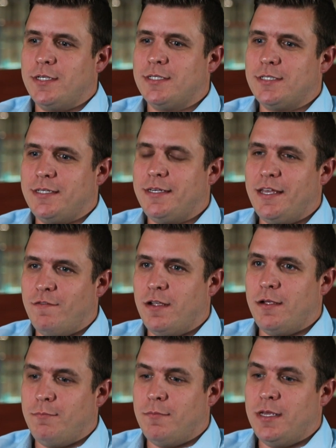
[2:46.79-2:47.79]
is giving
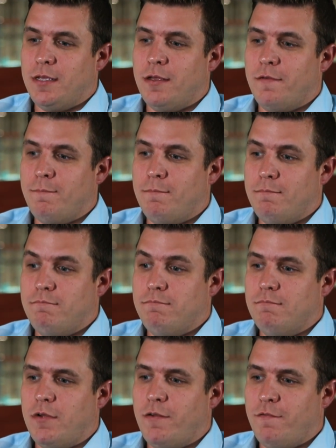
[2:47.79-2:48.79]
me
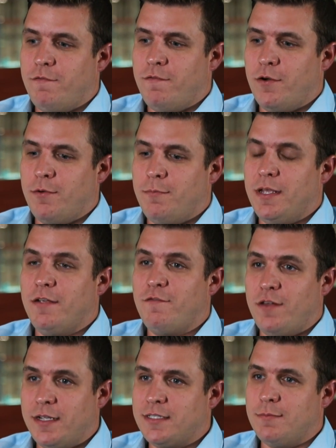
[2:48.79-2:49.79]
a very big
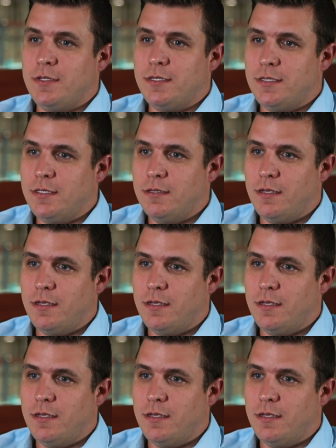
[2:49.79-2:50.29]
flexibility